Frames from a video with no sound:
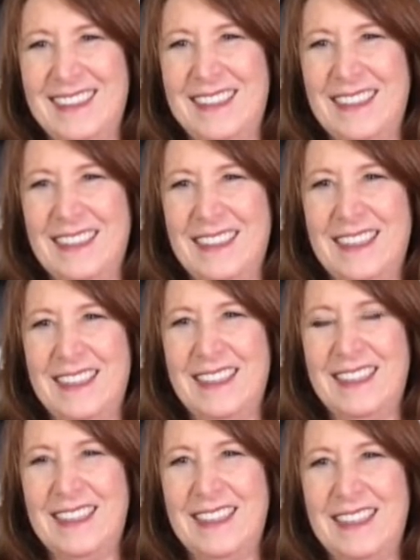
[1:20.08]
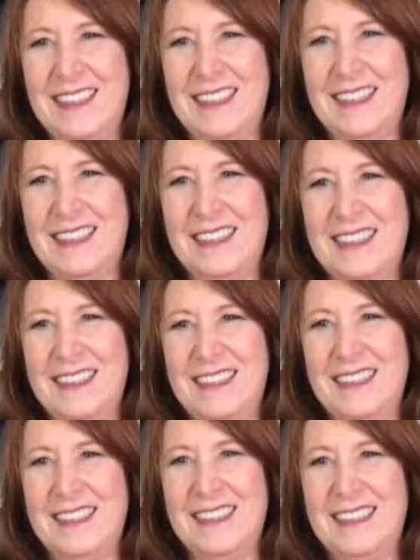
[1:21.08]

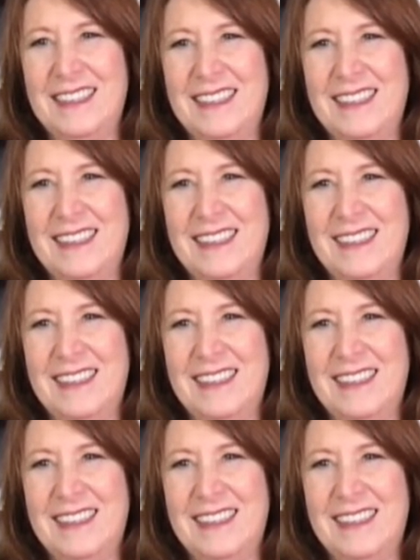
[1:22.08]
(silent)